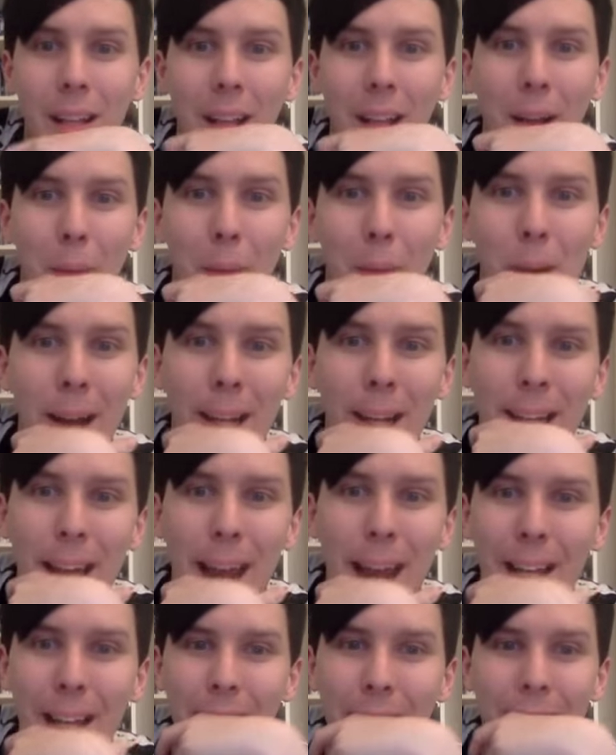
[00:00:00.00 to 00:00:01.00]
Bye,
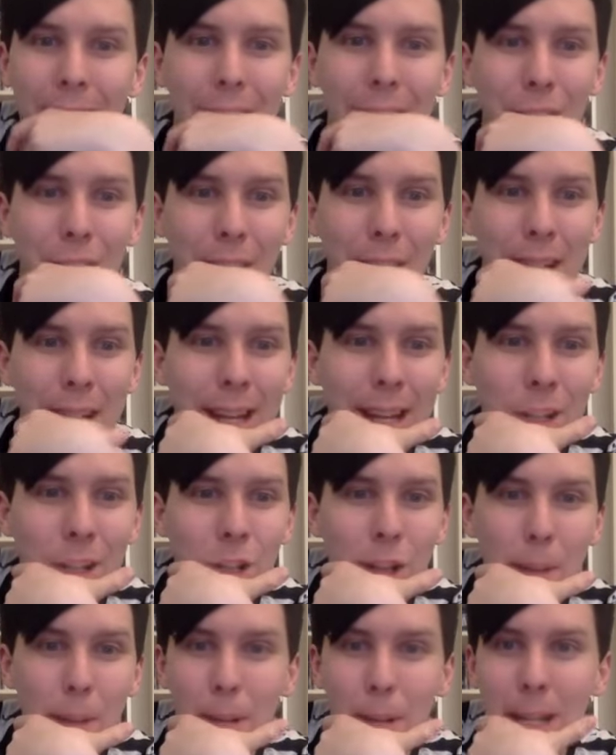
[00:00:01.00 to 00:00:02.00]
Caitlin and Jenny,
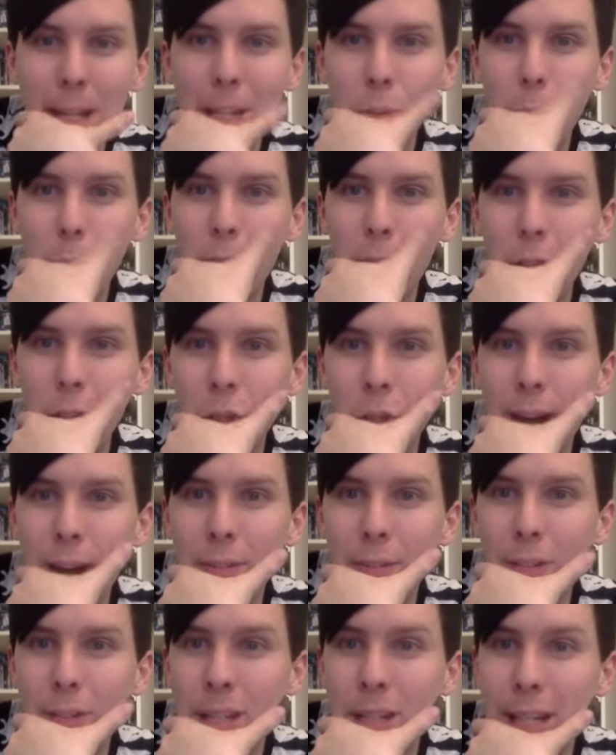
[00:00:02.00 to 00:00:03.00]
Japanese
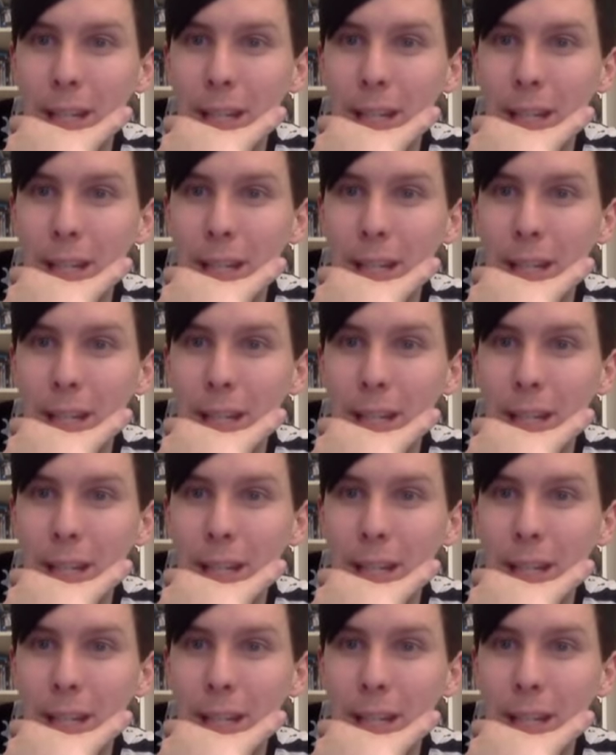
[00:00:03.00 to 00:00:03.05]
Witchcraft,